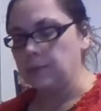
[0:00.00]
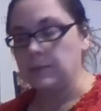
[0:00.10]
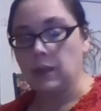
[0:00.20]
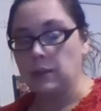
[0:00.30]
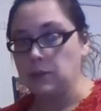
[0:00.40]

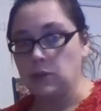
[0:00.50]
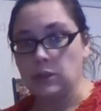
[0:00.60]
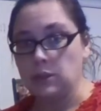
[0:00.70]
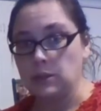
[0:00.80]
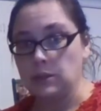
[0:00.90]
Other
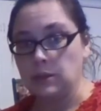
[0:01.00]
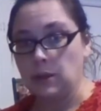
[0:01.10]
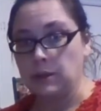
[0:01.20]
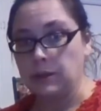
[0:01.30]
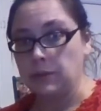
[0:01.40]
traditions are
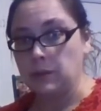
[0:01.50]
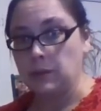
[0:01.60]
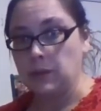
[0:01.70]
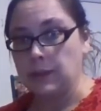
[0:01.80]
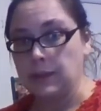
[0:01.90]
different,
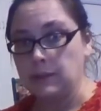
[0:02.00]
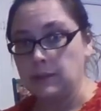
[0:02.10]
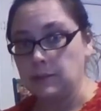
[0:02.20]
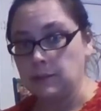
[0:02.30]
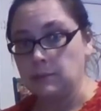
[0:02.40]
and
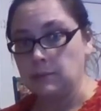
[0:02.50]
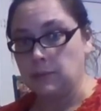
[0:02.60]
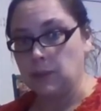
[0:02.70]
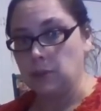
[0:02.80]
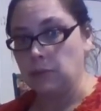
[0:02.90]
that's
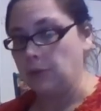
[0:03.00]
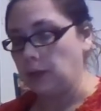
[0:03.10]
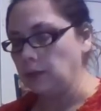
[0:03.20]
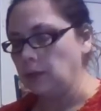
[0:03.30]
fine.